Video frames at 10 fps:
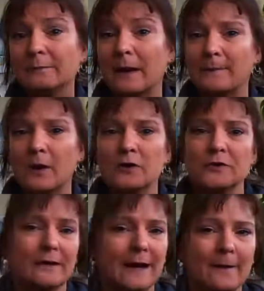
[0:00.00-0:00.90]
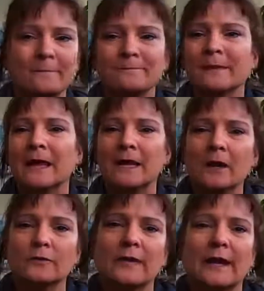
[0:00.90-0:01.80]
My partner now, he
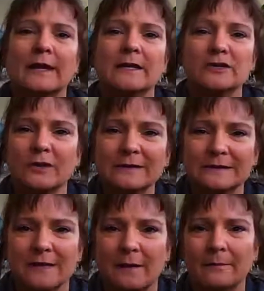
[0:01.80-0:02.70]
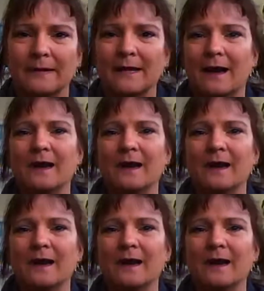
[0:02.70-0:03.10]
owns an insurance company.